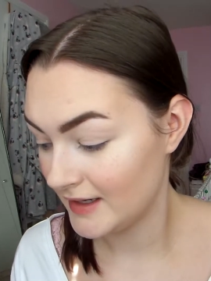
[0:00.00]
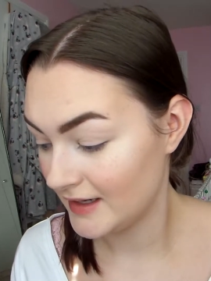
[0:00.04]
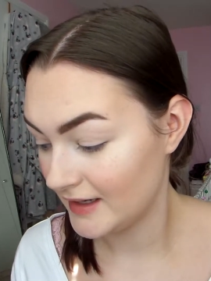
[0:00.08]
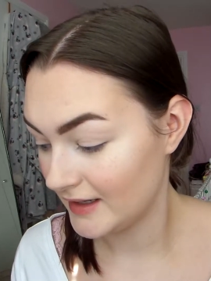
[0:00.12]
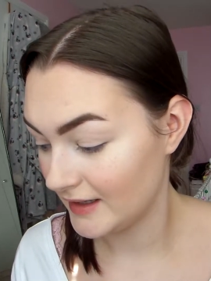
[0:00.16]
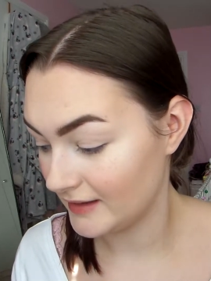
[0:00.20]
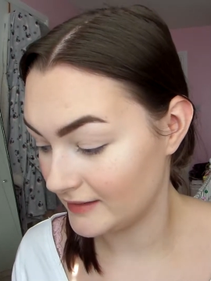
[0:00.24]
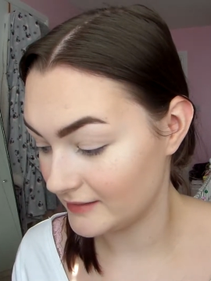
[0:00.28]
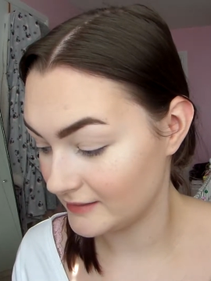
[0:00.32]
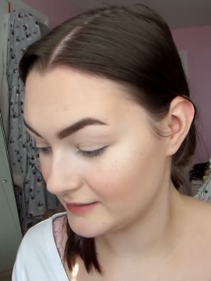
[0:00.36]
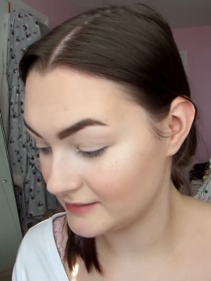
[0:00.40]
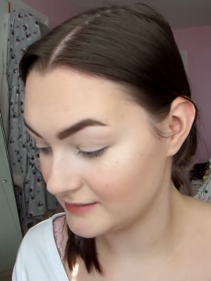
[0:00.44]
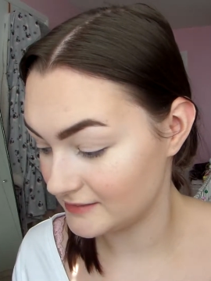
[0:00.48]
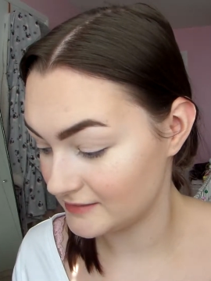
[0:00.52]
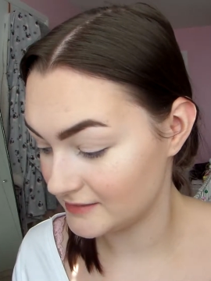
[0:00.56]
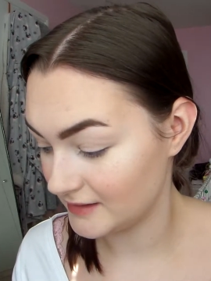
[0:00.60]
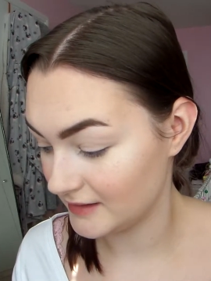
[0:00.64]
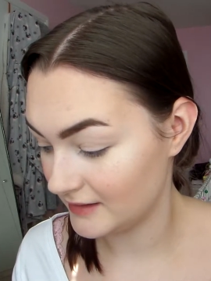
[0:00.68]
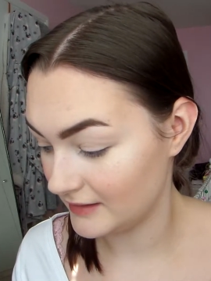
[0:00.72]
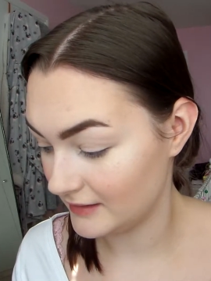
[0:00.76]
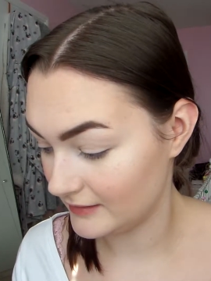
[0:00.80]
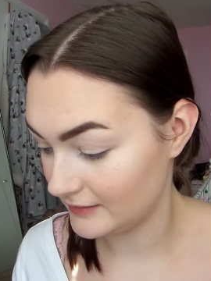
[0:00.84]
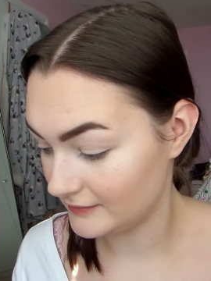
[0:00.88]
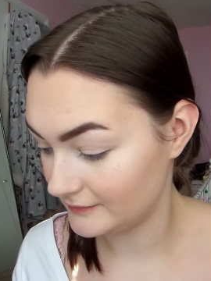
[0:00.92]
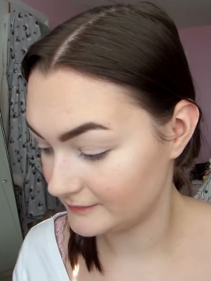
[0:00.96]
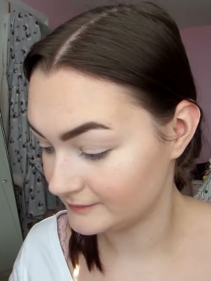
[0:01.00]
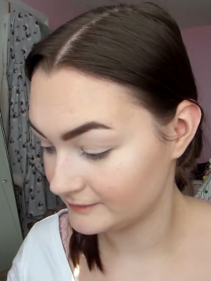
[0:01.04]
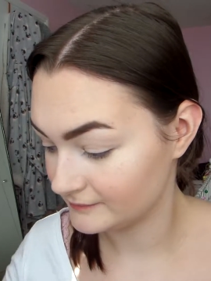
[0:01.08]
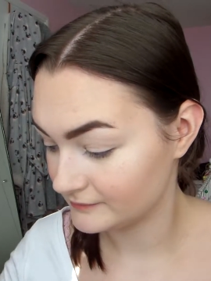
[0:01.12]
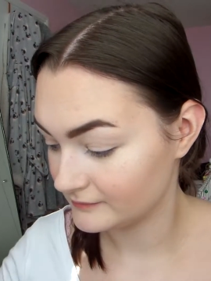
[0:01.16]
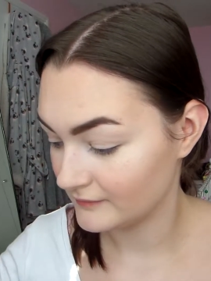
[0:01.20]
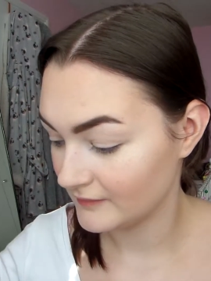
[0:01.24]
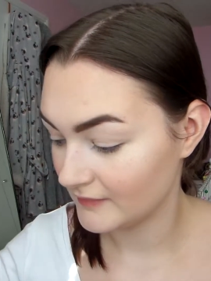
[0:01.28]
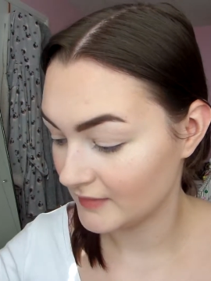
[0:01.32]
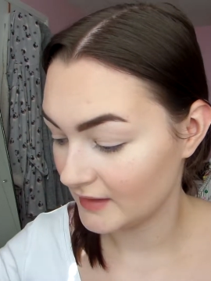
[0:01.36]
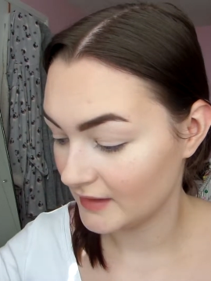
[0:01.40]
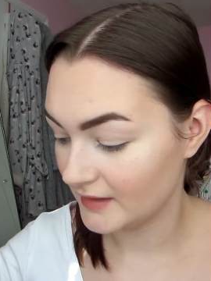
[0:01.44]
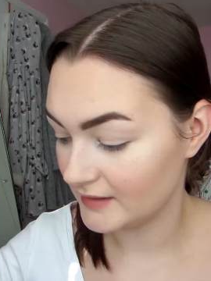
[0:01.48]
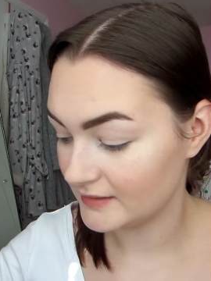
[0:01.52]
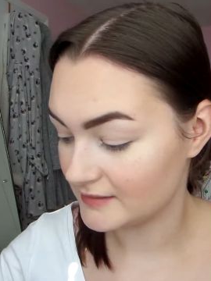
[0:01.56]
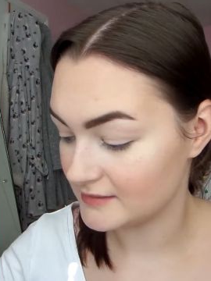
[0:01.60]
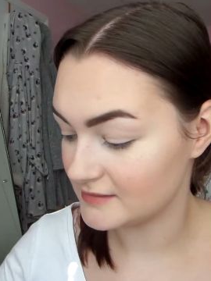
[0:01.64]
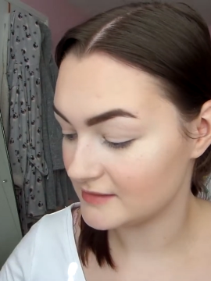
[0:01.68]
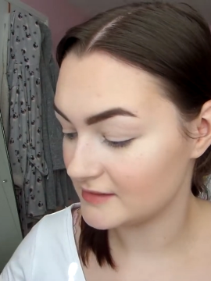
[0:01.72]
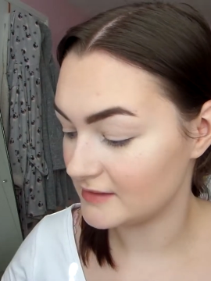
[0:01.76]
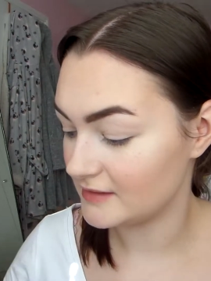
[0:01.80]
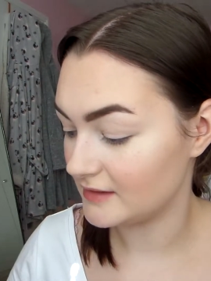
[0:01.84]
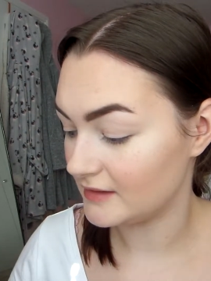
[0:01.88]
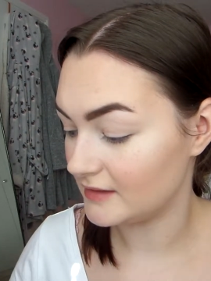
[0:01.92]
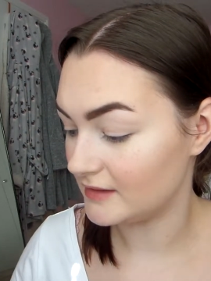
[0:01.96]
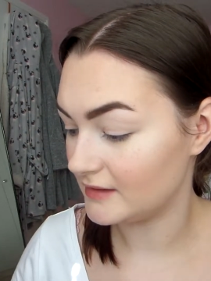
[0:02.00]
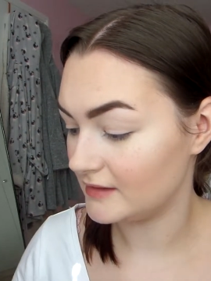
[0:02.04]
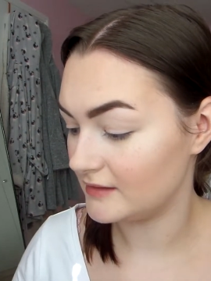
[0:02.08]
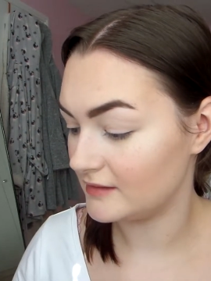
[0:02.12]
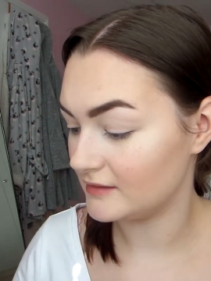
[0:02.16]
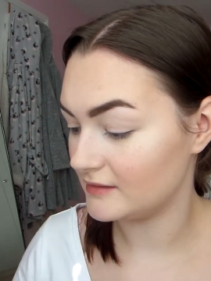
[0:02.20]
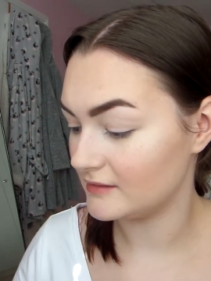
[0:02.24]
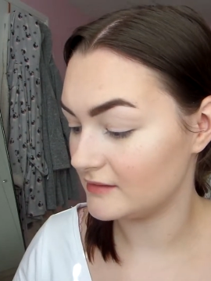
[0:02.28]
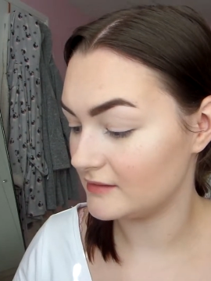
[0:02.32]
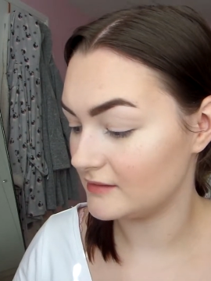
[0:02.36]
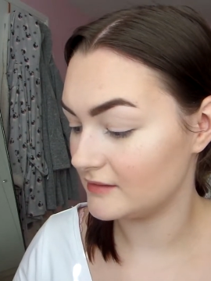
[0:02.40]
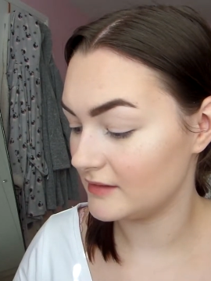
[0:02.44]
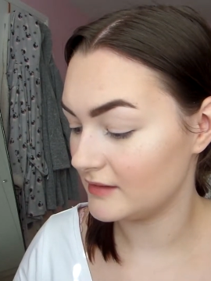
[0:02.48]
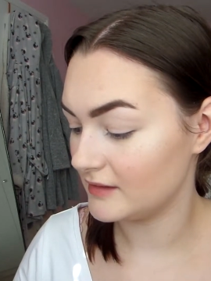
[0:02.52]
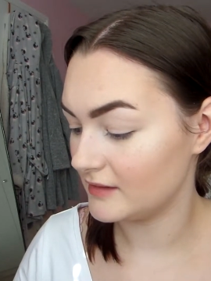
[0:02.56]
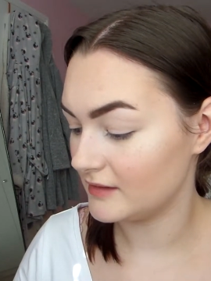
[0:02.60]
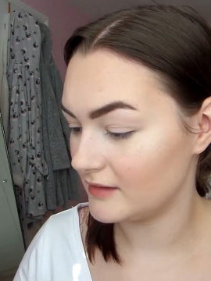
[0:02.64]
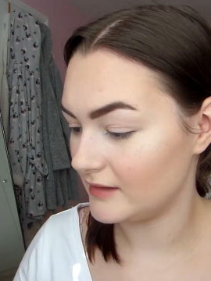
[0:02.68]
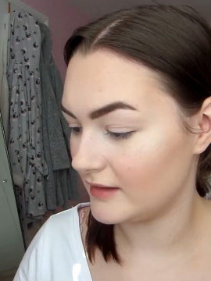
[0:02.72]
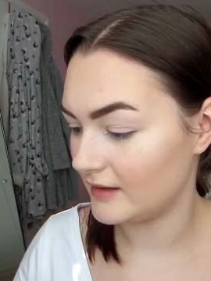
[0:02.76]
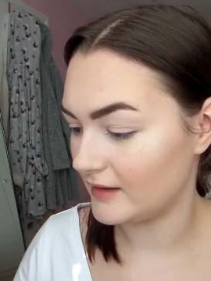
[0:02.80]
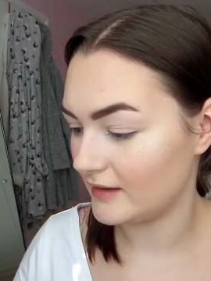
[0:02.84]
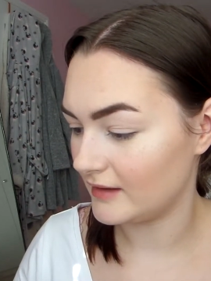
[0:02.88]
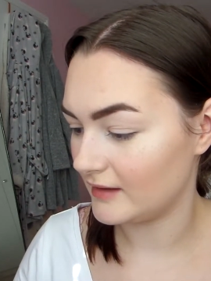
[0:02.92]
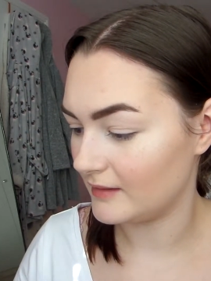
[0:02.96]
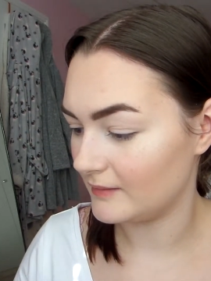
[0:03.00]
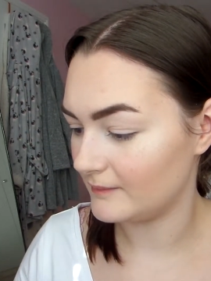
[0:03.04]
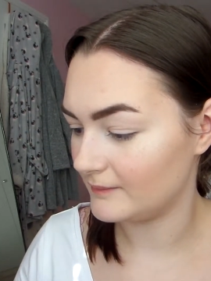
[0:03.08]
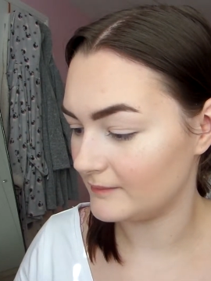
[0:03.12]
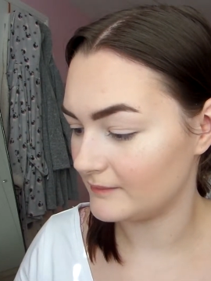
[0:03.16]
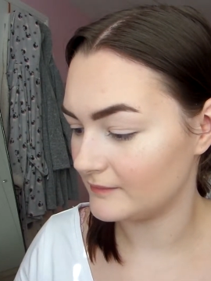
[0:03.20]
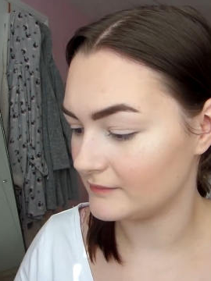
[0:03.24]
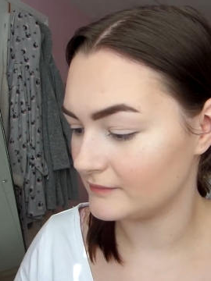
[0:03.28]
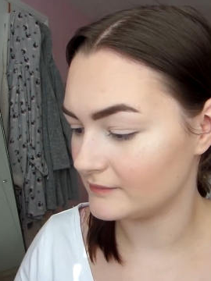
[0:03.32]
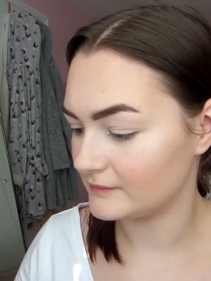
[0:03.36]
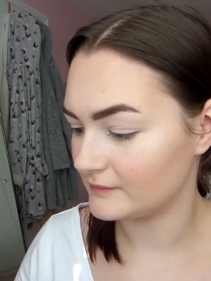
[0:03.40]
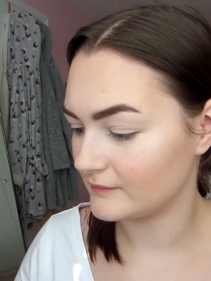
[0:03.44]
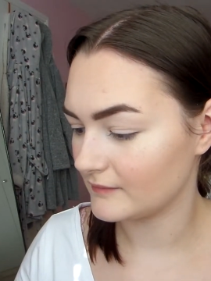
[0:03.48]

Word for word: and concealer. It's the um,